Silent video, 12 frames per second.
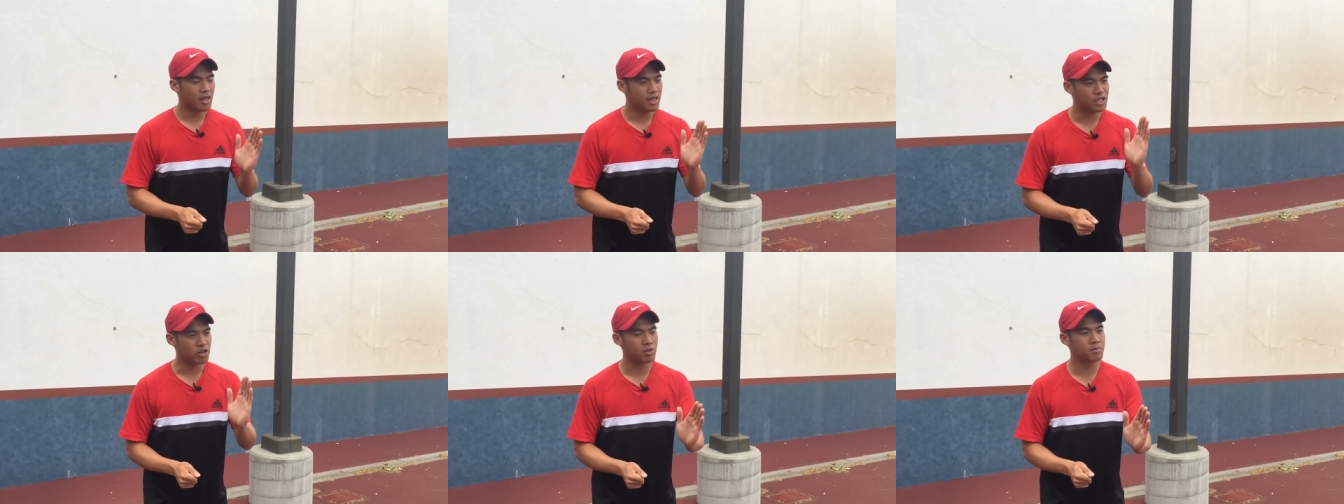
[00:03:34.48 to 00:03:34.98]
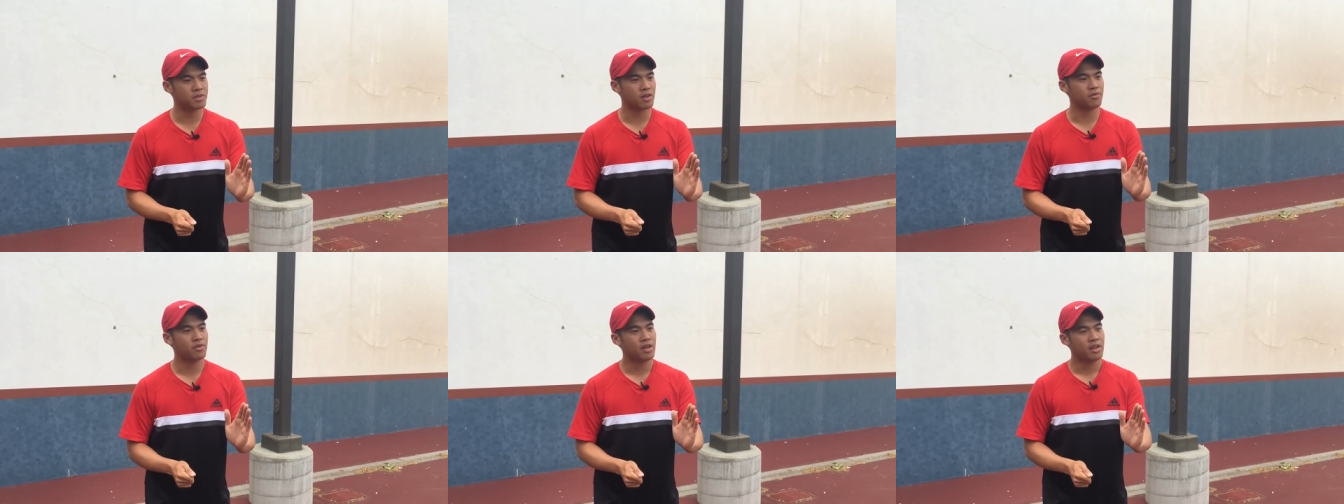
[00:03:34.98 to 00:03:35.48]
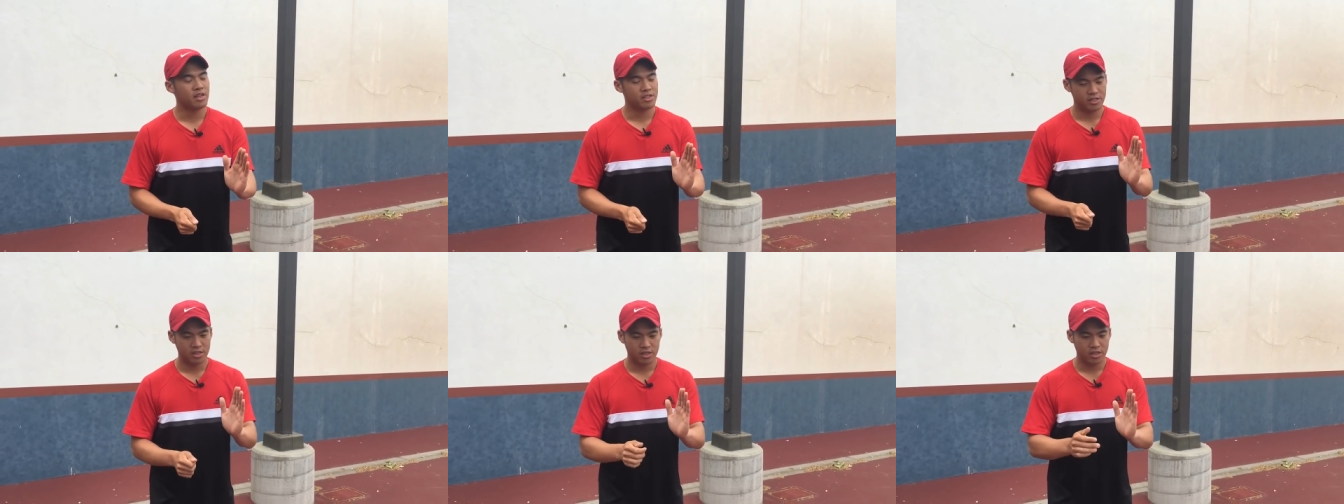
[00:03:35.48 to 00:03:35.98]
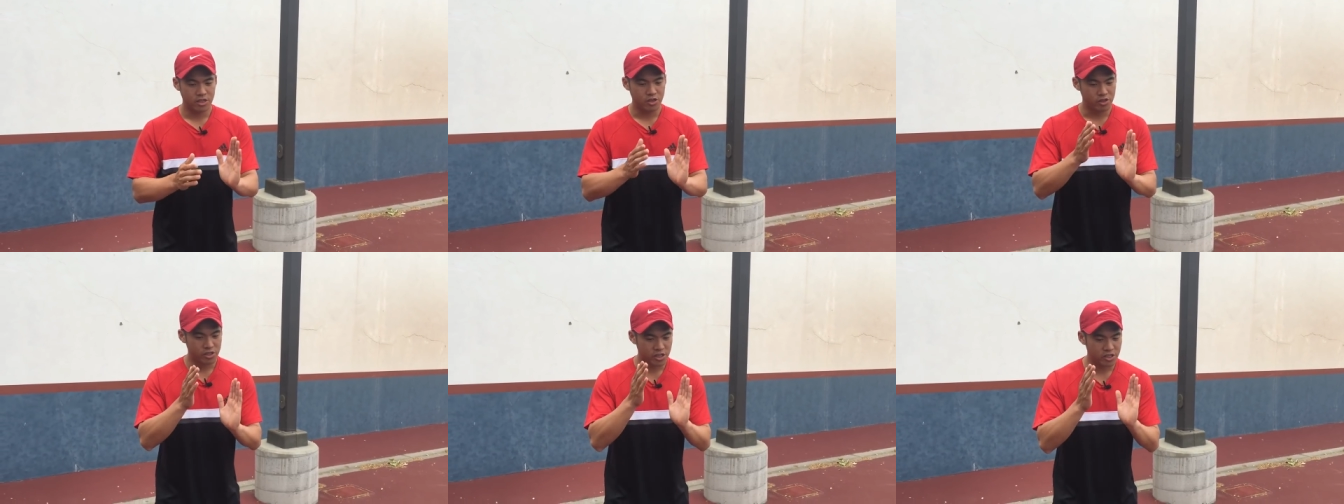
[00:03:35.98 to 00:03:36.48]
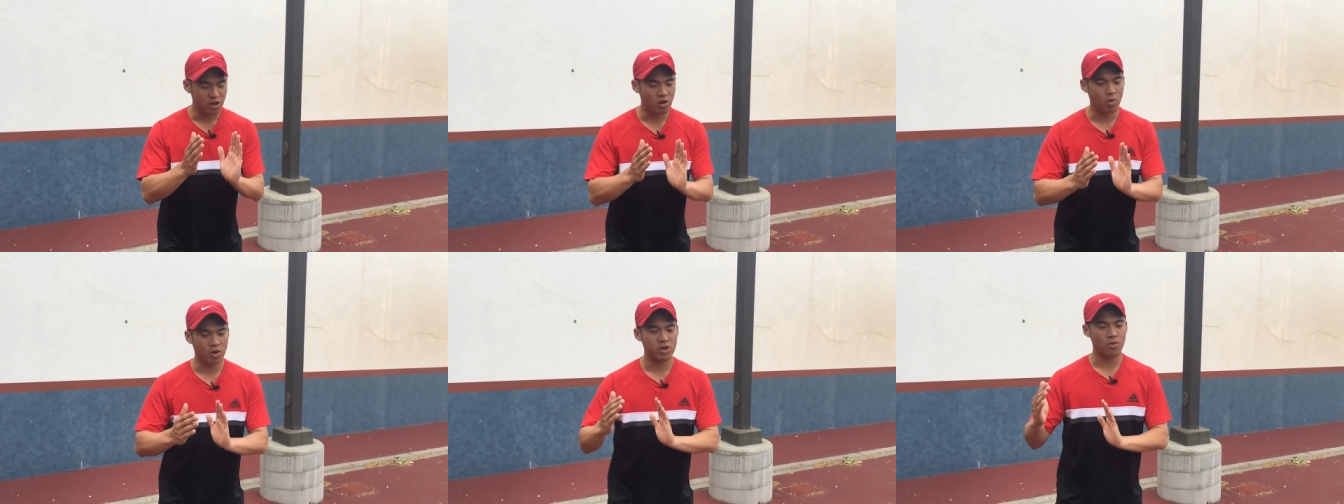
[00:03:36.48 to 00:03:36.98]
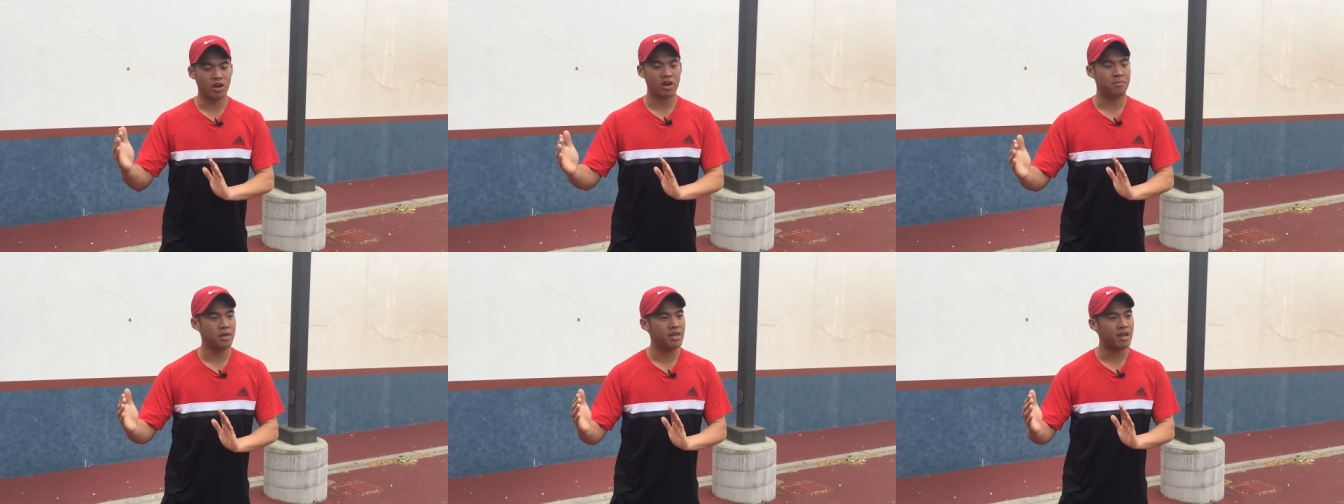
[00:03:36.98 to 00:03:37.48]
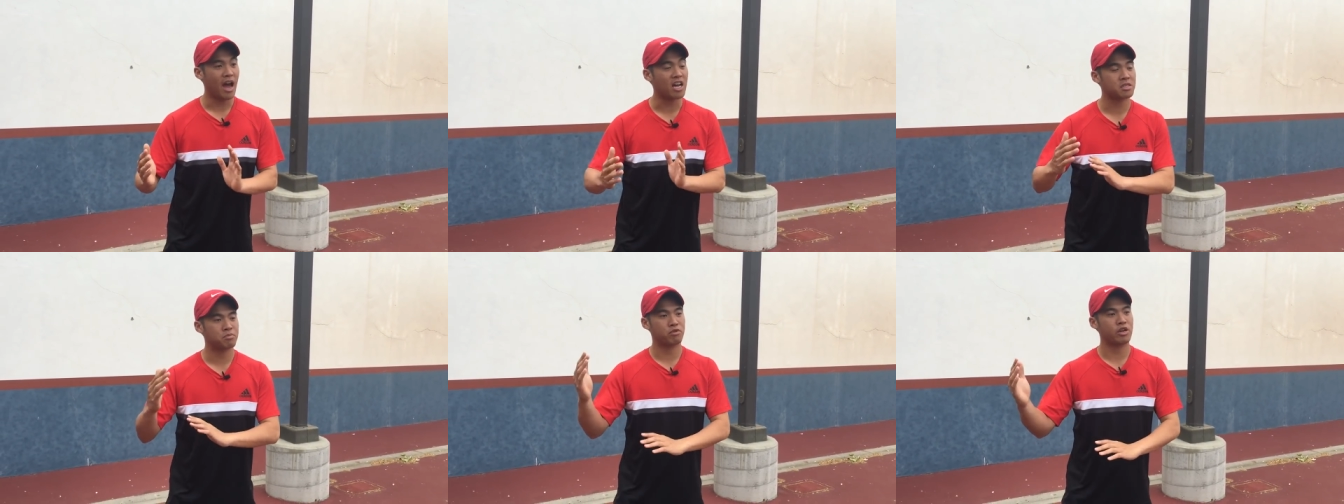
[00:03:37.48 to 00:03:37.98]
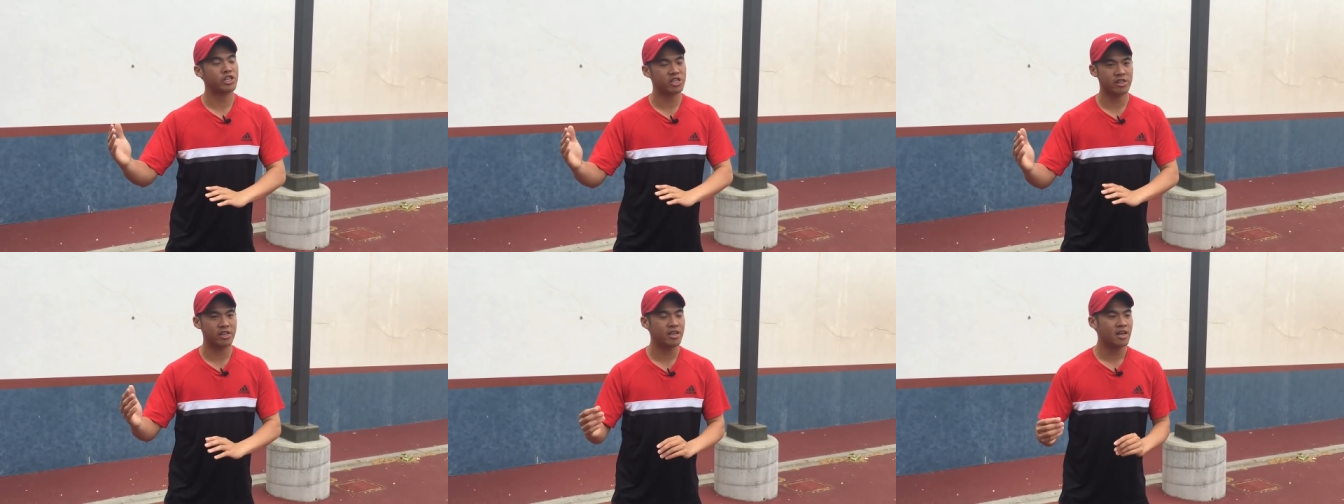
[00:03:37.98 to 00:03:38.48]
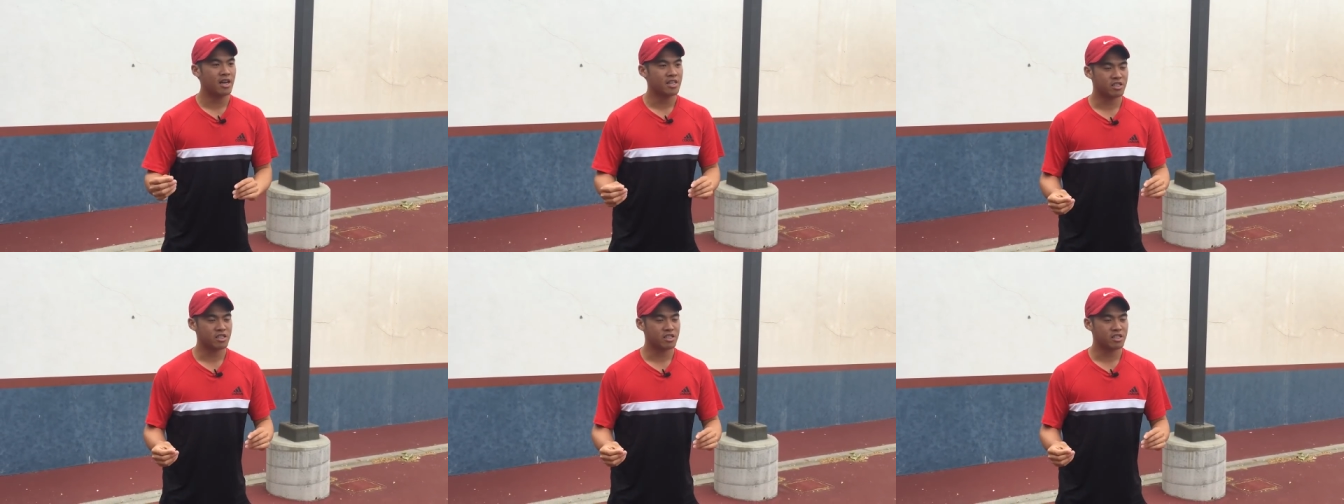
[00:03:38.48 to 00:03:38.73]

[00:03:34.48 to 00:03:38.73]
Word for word: in terms of to know where you want to be aspirationally,